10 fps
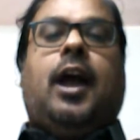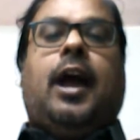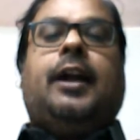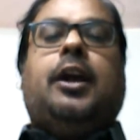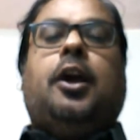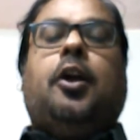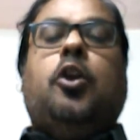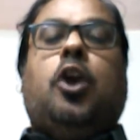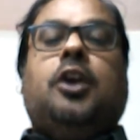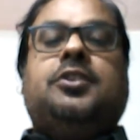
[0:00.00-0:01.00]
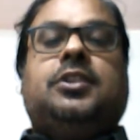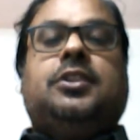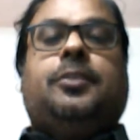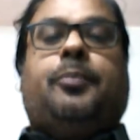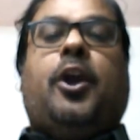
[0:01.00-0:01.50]
and launching
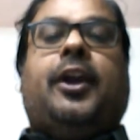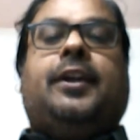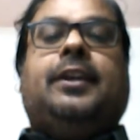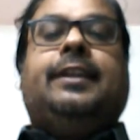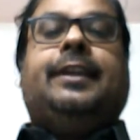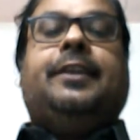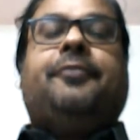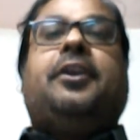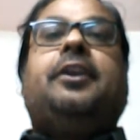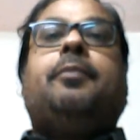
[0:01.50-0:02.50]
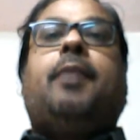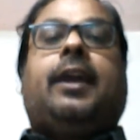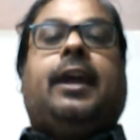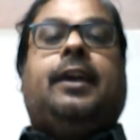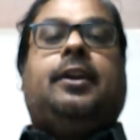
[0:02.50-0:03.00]
the product in the different
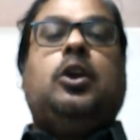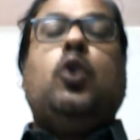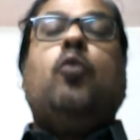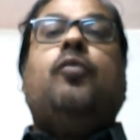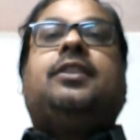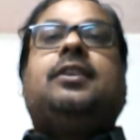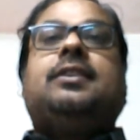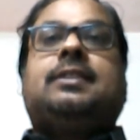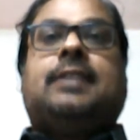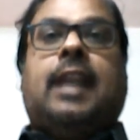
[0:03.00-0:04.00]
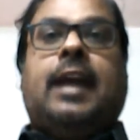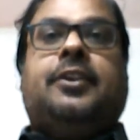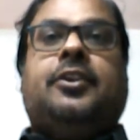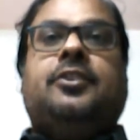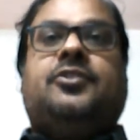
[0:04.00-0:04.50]
market with slight
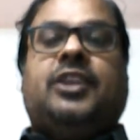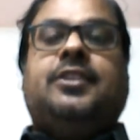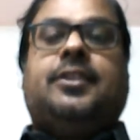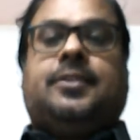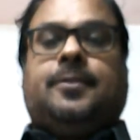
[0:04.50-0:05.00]
changes.